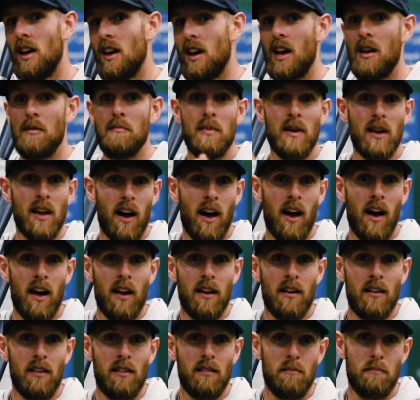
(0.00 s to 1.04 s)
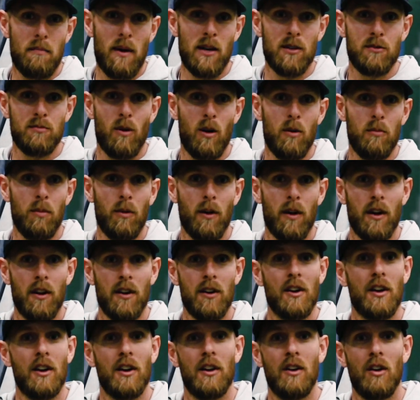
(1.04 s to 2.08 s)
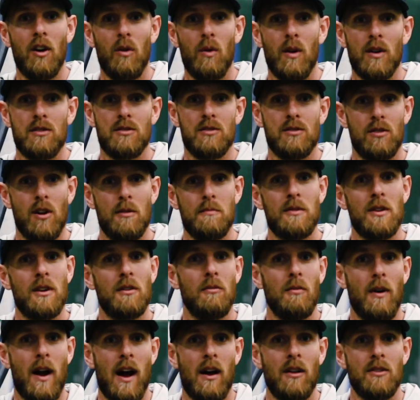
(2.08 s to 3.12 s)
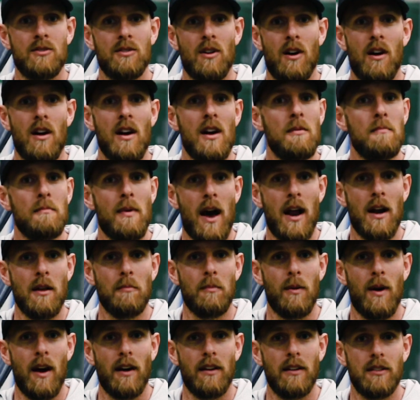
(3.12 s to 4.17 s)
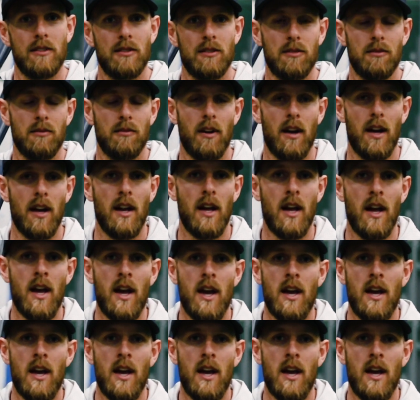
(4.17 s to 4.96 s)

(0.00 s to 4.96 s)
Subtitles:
and beyond baseball player, you're going to know what scripted rounds are in batting practice, right?